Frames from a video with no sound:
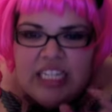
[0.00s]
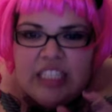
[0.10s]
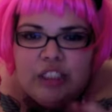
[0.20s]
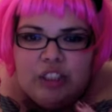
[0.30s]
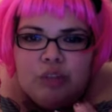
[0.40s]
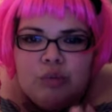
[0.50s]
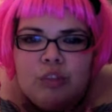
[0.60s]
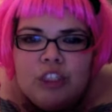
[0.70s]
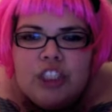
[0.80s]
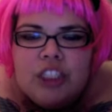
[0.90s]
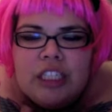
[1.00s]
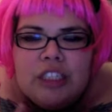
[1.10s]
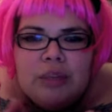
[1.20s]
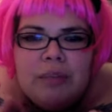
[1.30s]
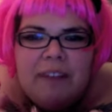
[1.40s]
squished
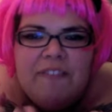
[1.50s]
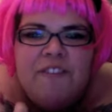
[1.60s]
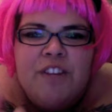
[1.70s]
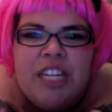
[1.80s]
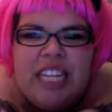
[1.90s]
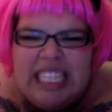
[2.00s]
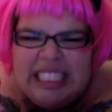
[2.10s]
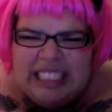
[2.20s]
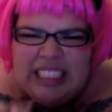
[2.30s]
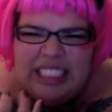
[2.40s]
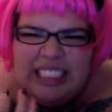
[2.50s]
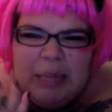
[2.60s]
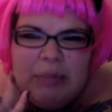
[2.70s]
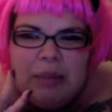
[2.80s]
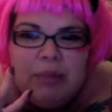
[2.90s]
under my butt and
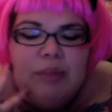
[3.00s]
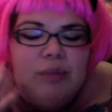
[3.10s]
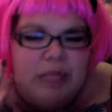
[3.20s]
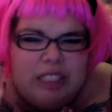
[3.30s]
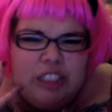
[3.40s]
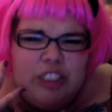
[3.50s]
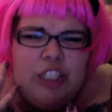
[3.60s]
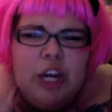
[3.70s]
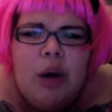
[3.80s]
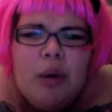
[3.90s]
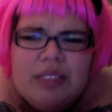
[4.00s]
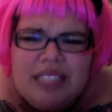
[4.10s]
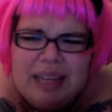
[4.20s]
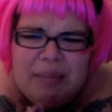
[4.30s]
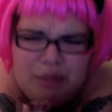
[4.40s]
seeped up my toes
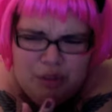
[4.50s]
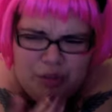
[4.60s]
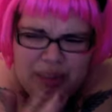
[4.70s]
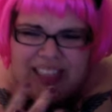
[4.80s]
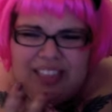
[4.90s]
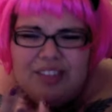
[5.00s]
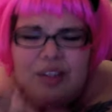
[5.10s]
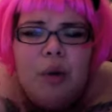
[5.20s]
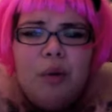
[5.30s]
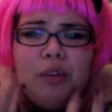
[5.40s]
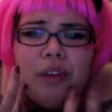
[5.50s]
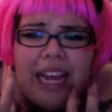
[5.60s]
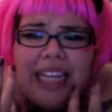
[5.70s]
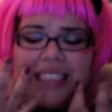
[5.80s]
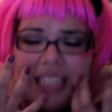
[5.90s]
in between the toe cracks.